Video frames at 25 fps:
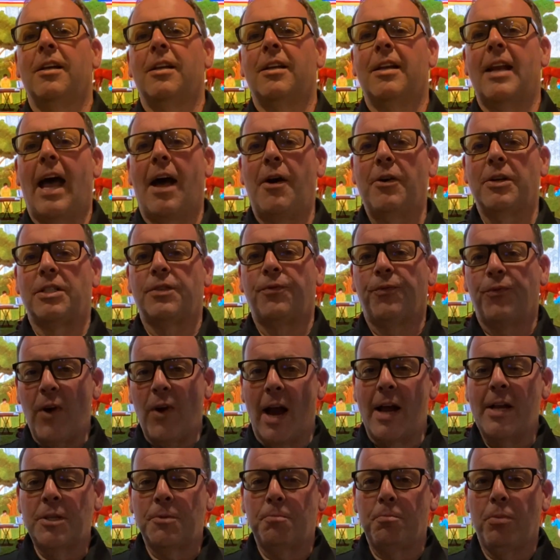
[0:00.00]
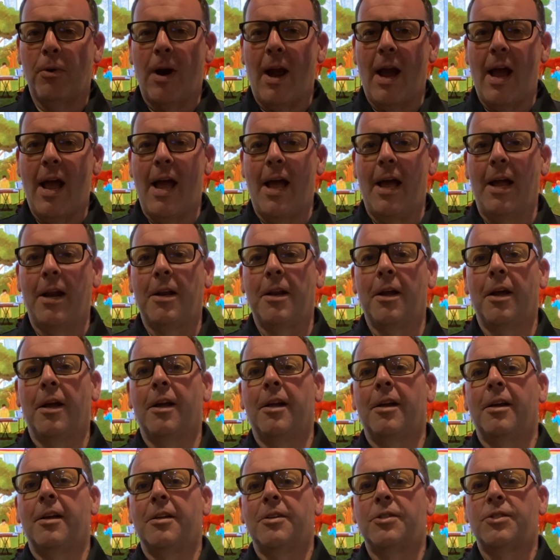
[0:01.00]
Now it's French bread,
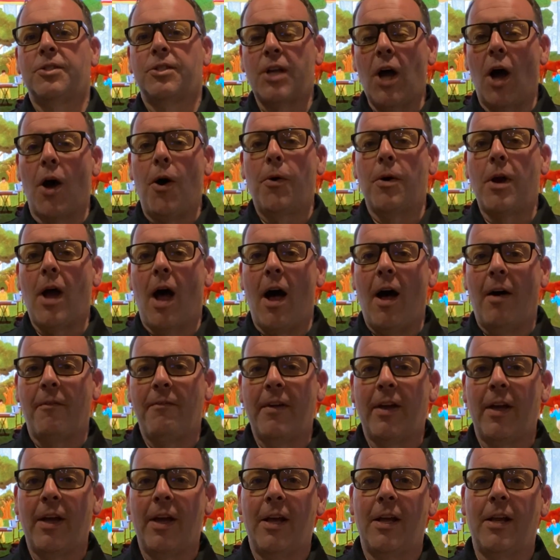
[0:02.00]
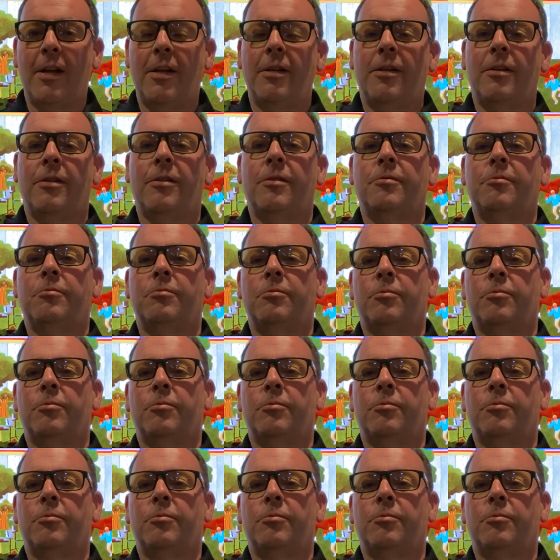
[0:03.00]
stone oven,